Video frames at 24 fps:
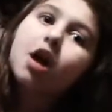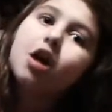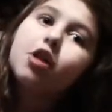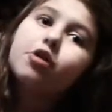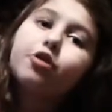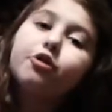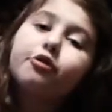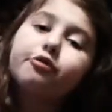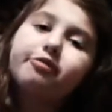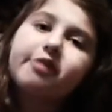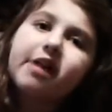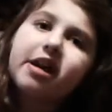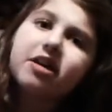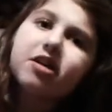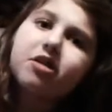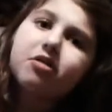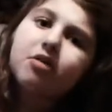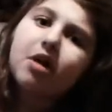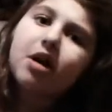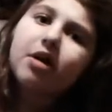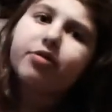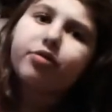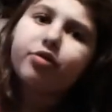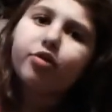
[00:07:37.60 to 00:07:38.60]
So thank you
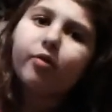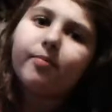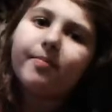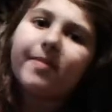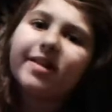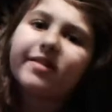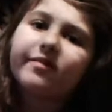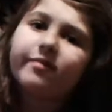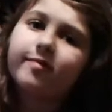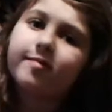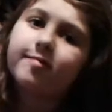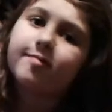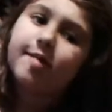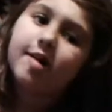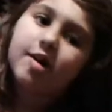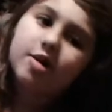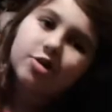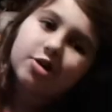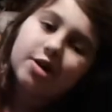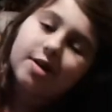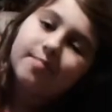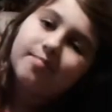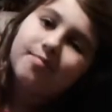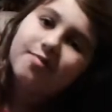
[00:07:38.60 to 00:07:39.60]
guys so much for
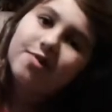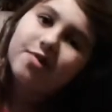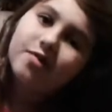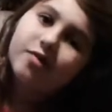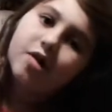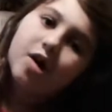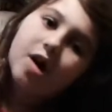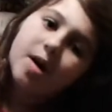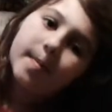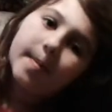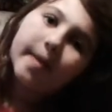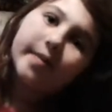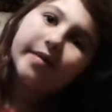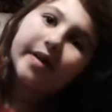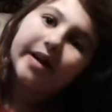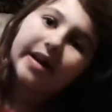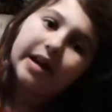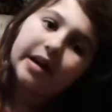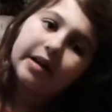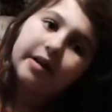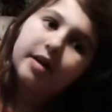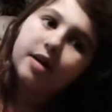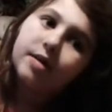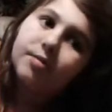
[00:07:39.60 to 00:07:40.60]
watching. Please comment,
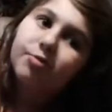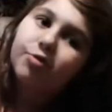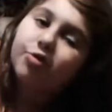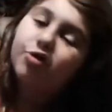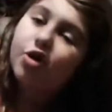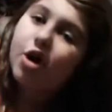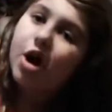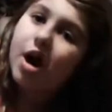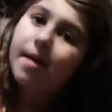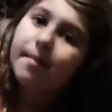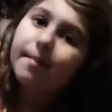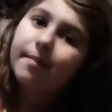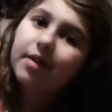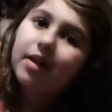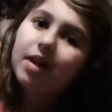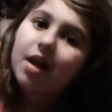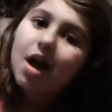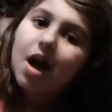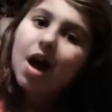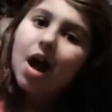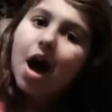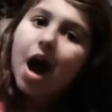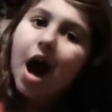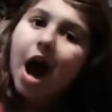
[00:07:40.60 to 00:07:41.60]
like, and subscribe.
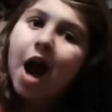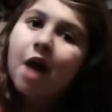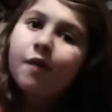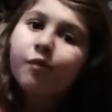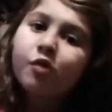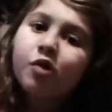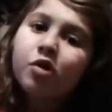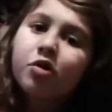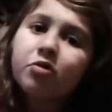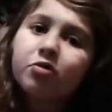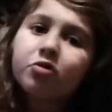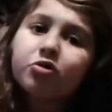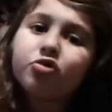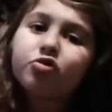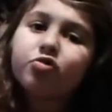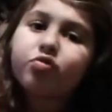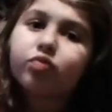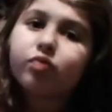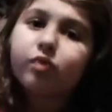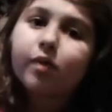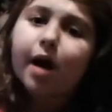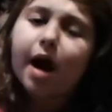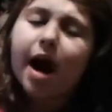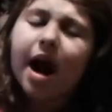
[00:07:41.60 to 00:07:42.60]
I will
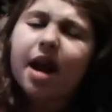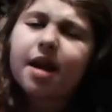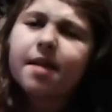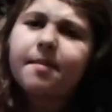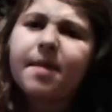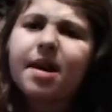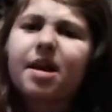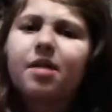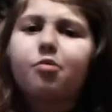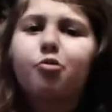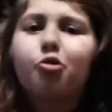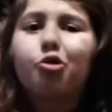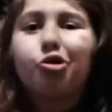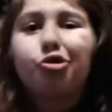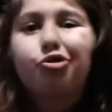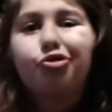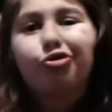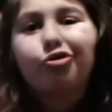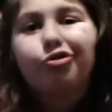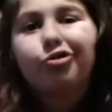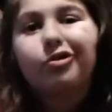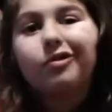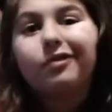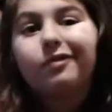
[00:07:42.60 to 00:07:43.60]
try to make more
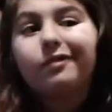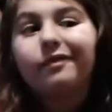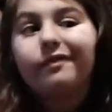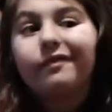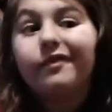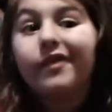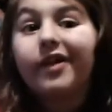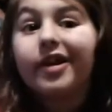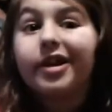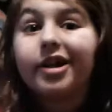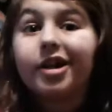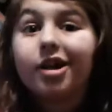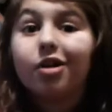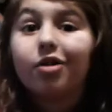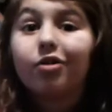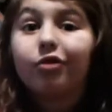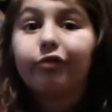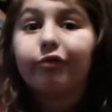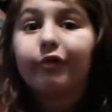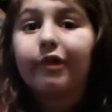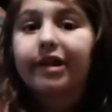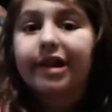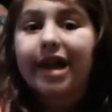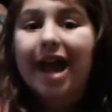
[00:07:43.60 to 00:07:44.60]
jewelry
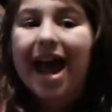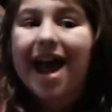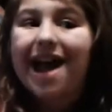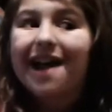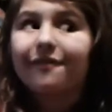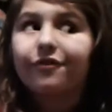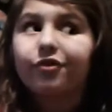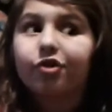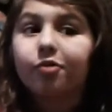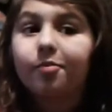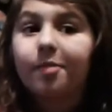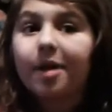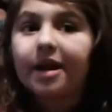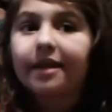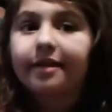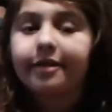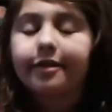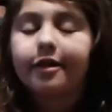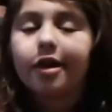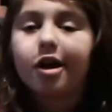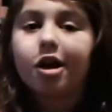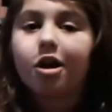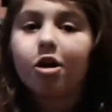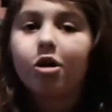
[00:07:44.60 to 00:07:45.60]
videos after my
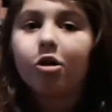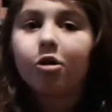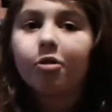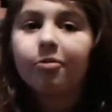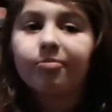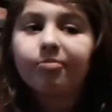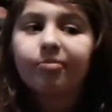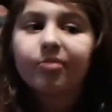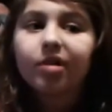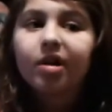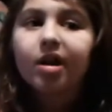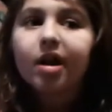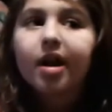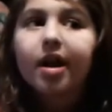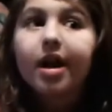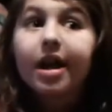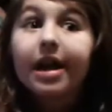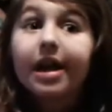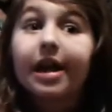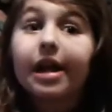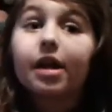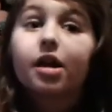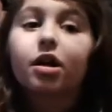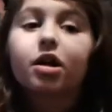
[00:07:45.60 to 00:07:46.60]
sale
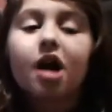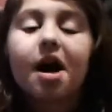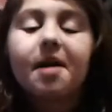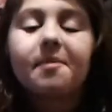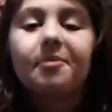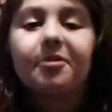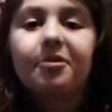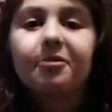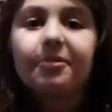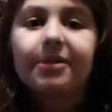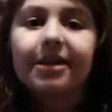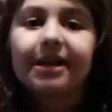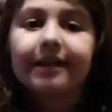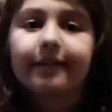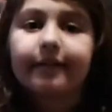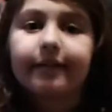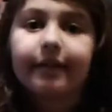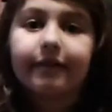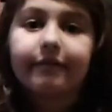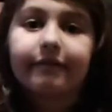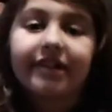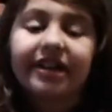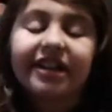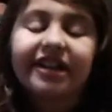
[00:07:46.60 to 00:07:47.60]
in a couple weeks
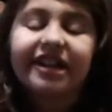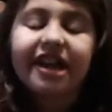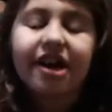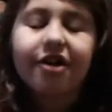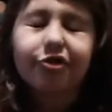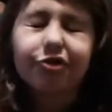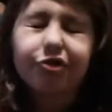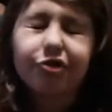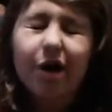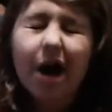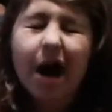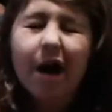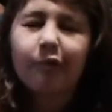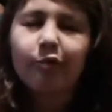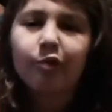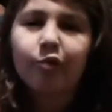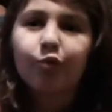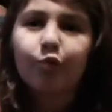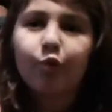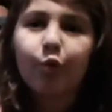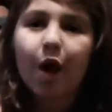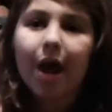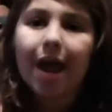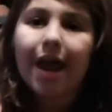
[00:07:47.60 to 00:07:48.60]
to tell you how it
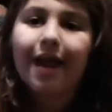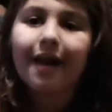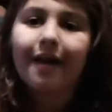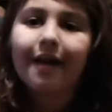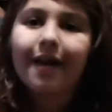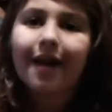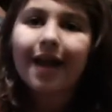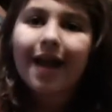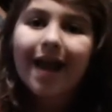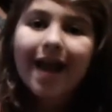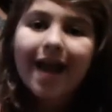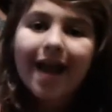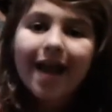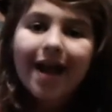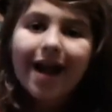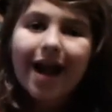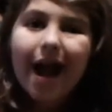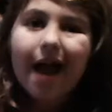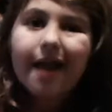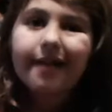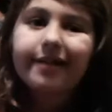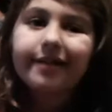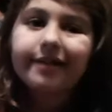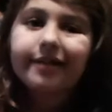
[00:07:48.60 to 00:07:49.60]
went
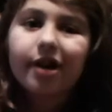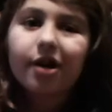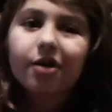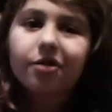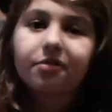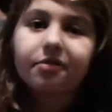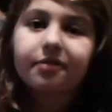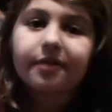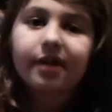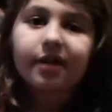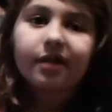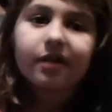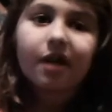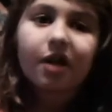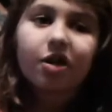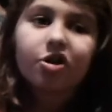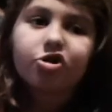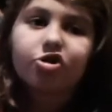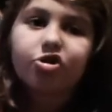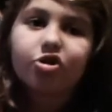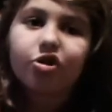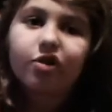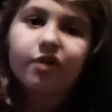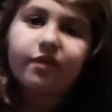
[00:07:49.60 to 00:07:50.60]
and to tell you things I
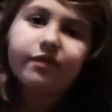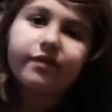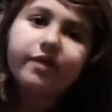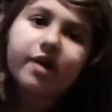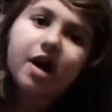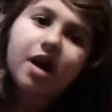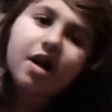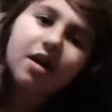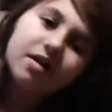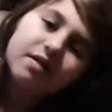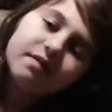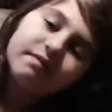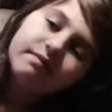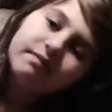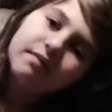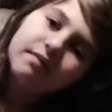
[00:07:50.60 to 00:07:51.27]
should have done.